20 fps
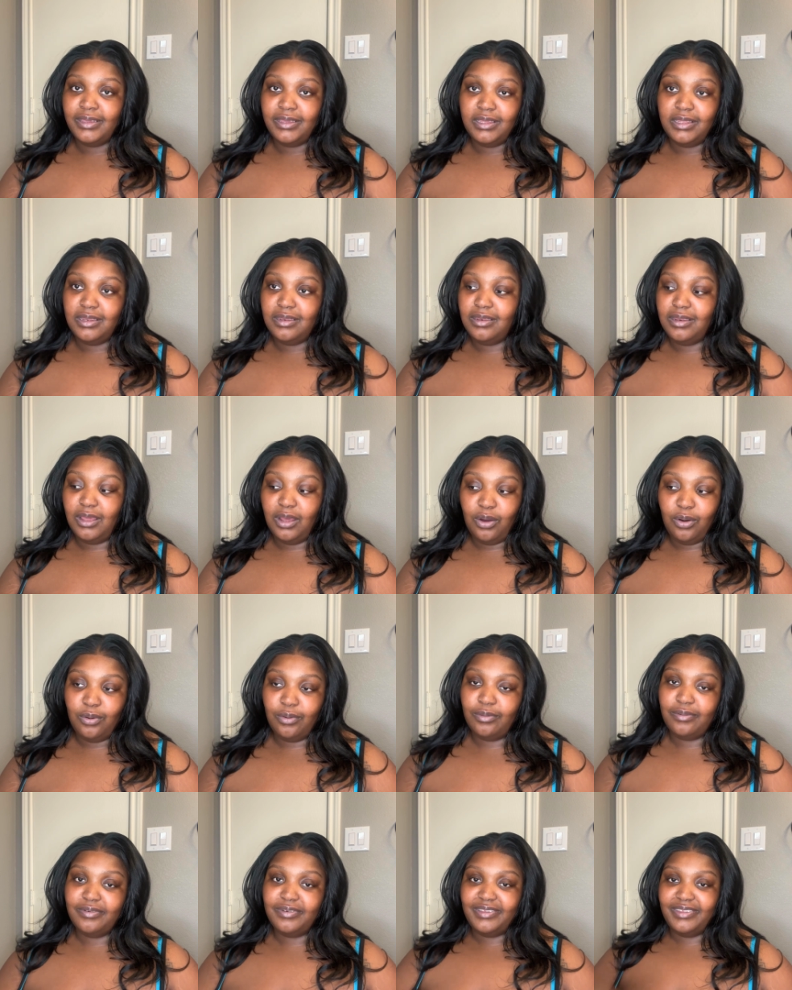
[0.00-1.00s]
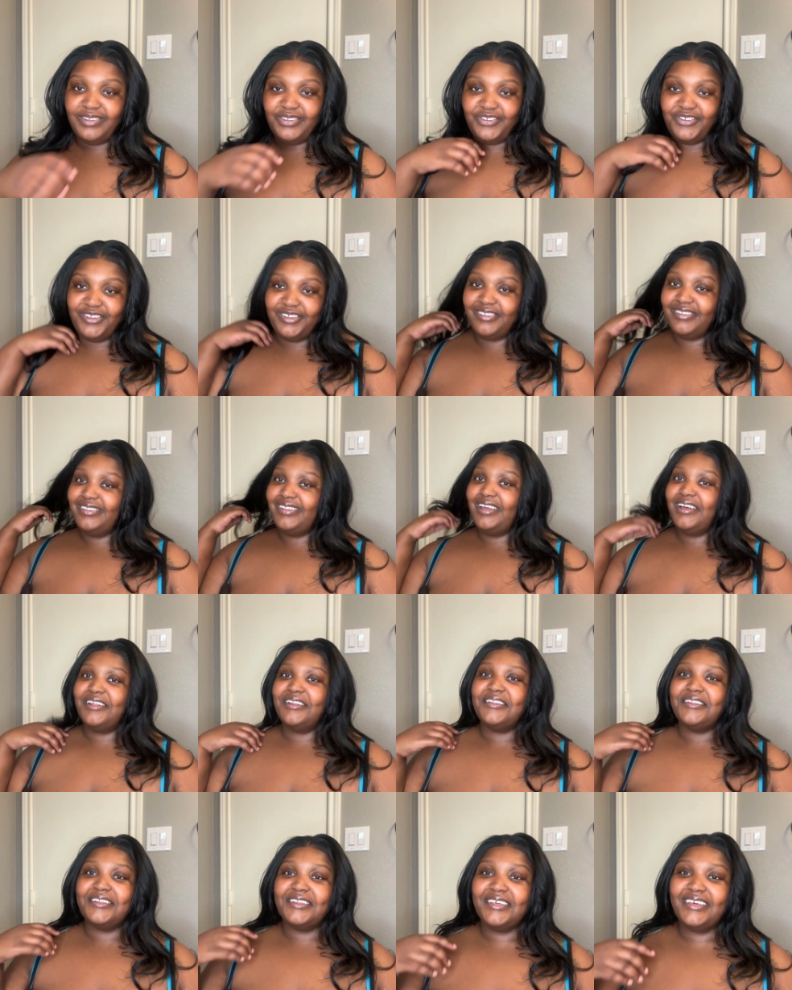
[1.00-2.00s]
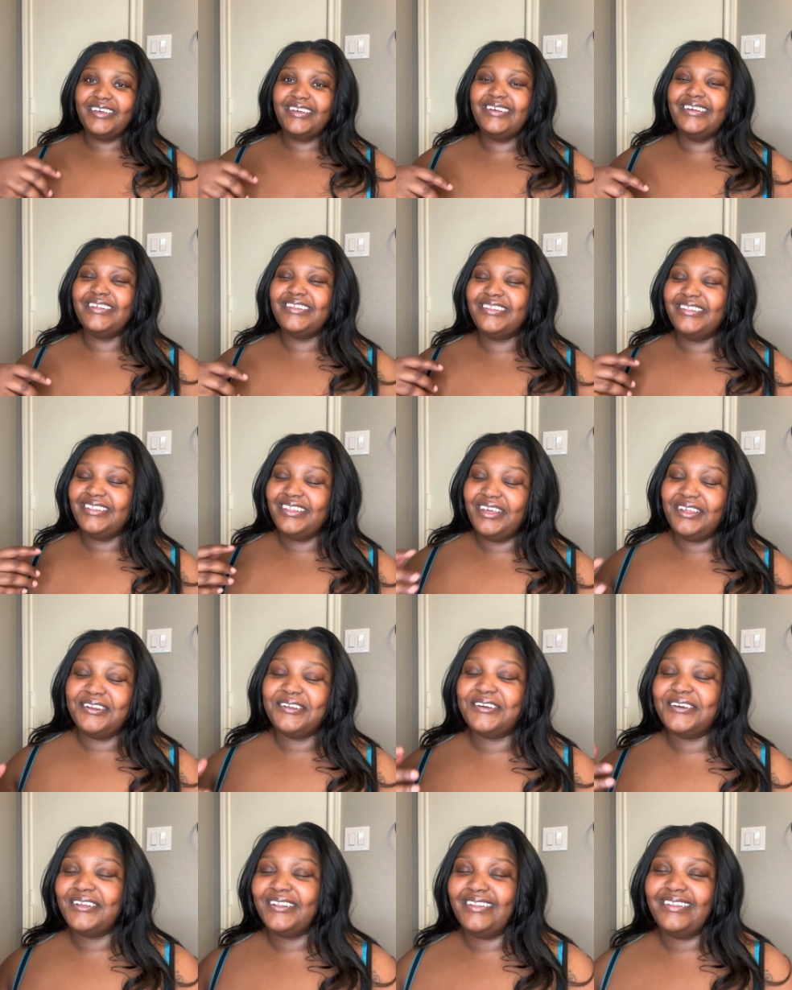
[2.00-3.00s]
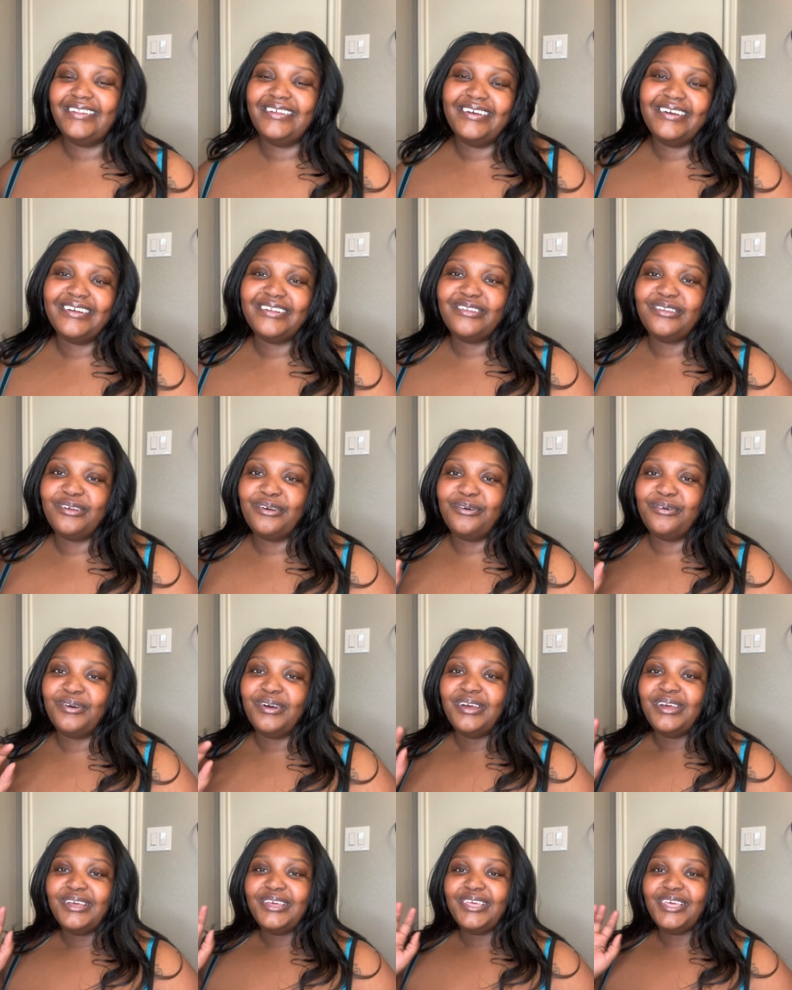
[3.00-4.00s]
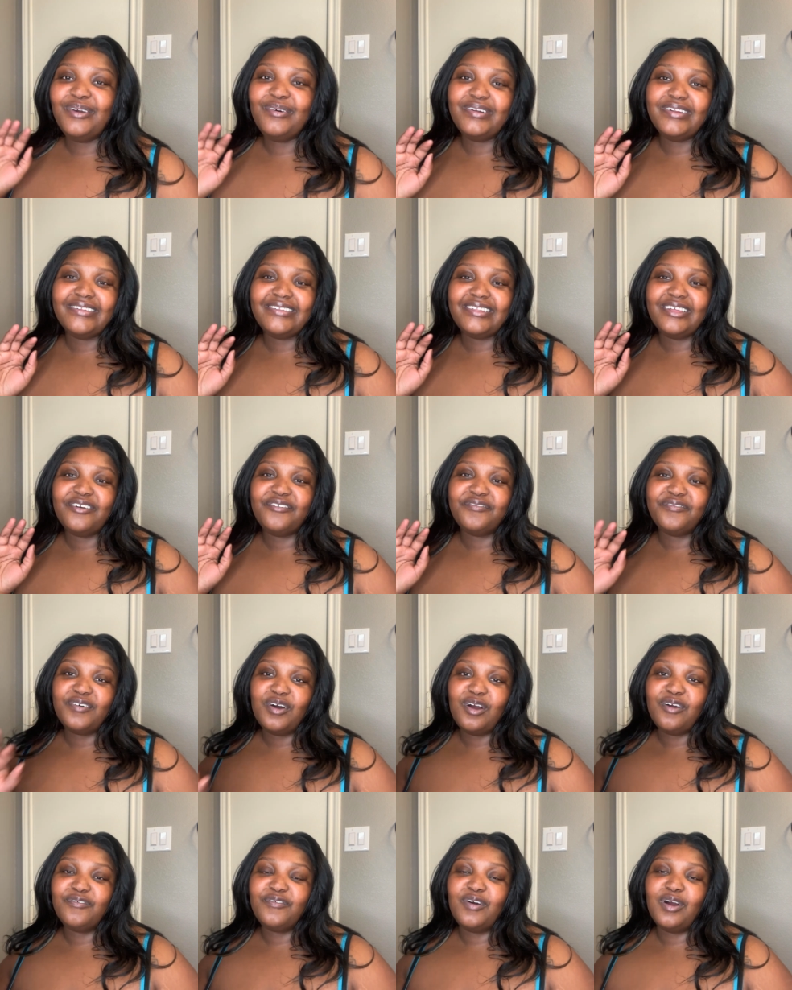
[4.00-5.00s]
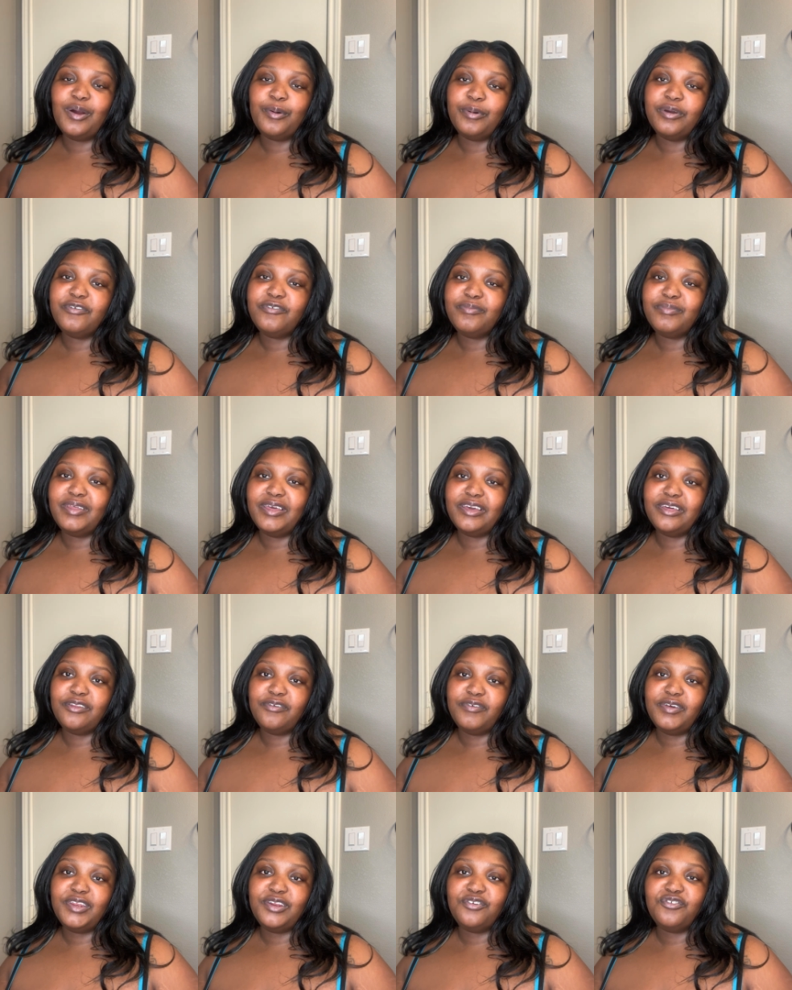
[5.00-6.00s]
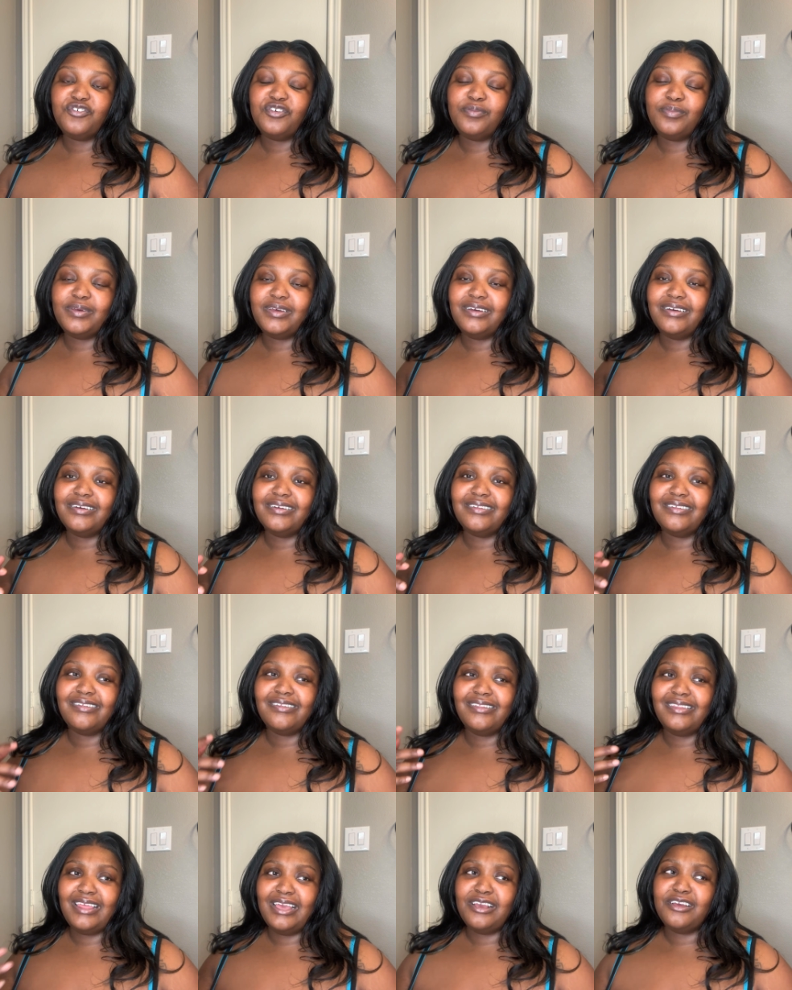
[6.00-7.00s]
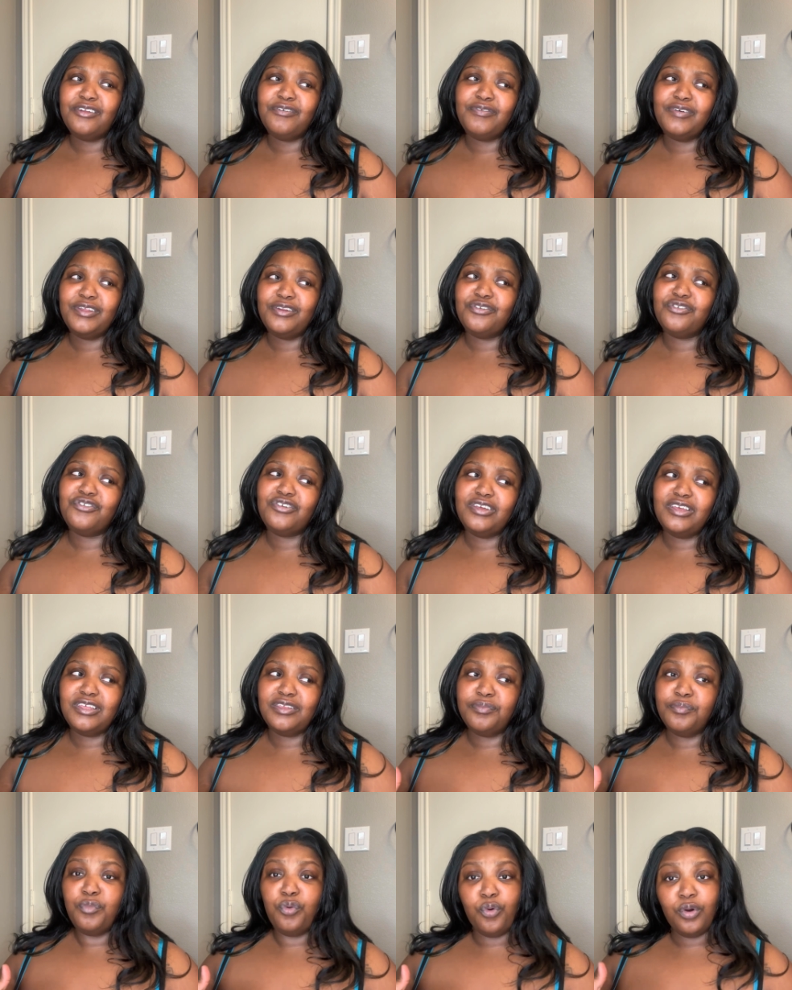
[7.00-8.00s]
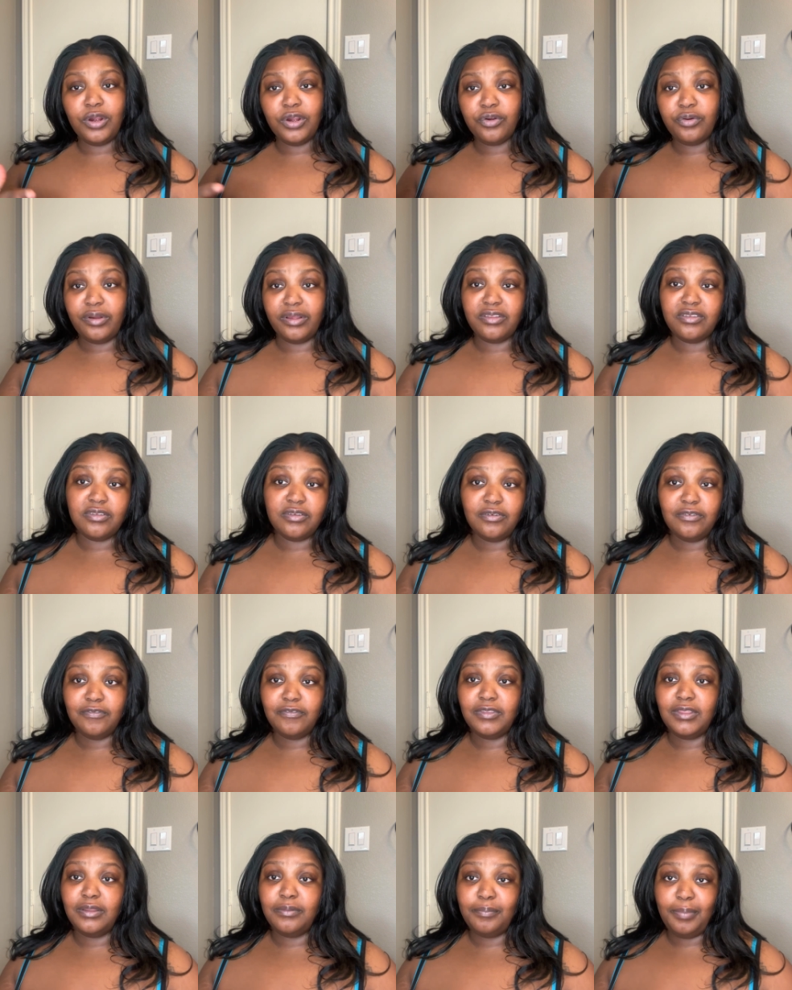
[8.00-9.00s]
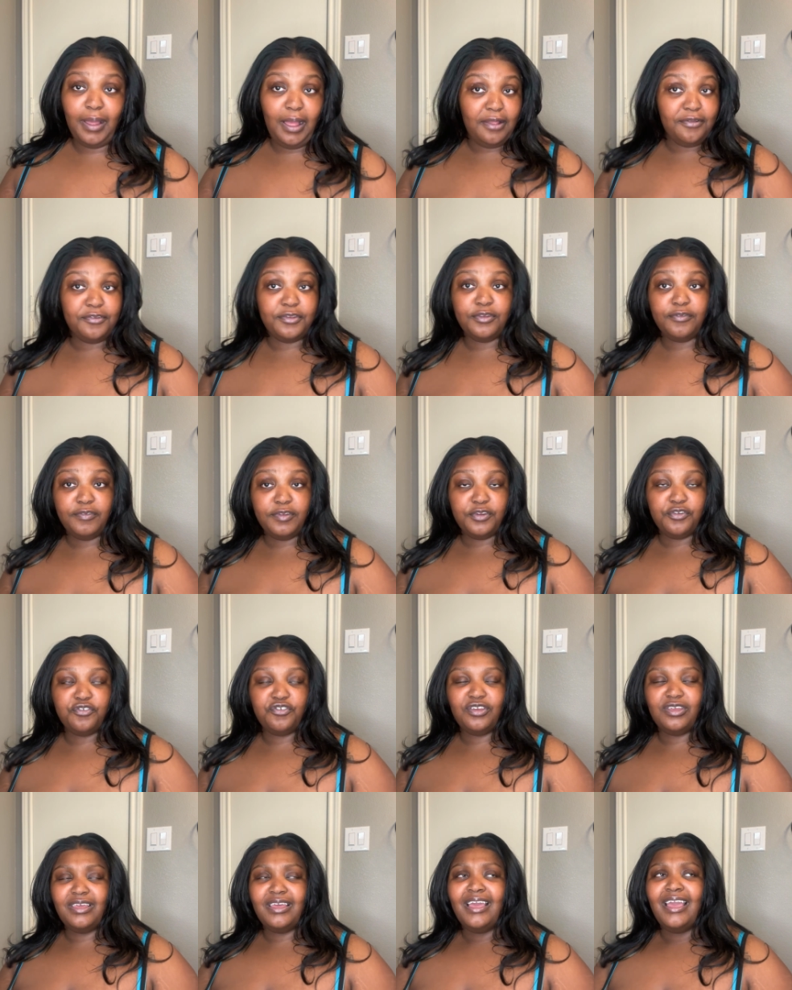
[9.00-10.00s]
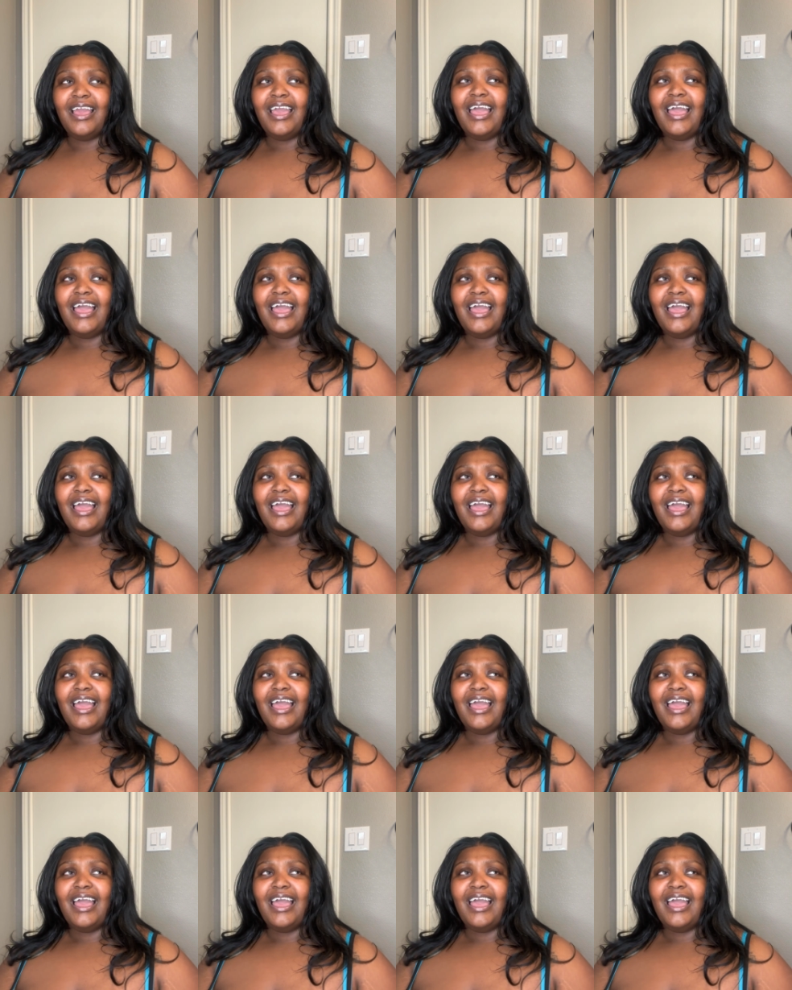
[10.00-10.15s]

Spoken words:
no, it's just not, it's not a good look. So you want to stay far, far away from negative energy, because negative energy is more aggressive than positive energy.